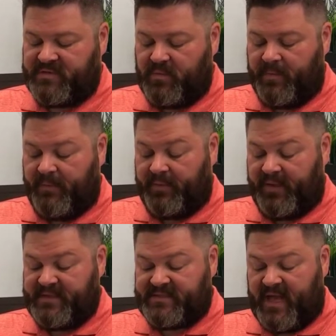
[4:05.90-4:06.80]
will be
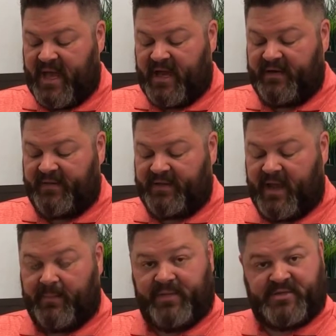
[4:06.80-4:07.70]
placed onto the
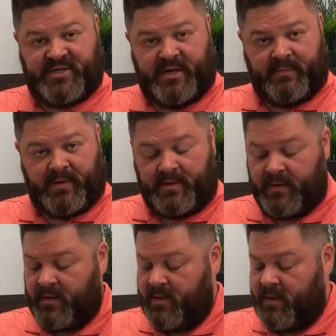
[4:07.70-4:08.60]
top of the chamber.
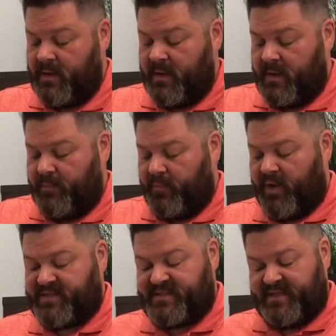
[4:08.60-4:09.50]

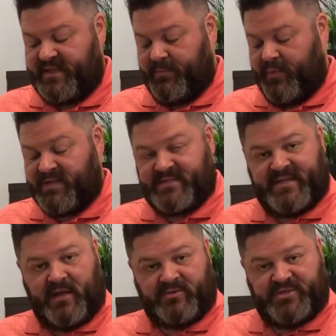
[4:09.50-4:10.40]
Press it
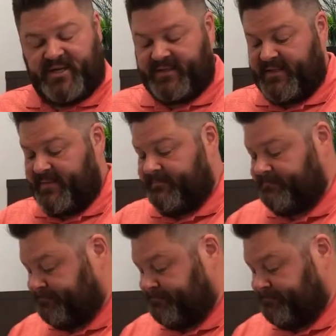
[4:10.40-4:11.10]
down gently.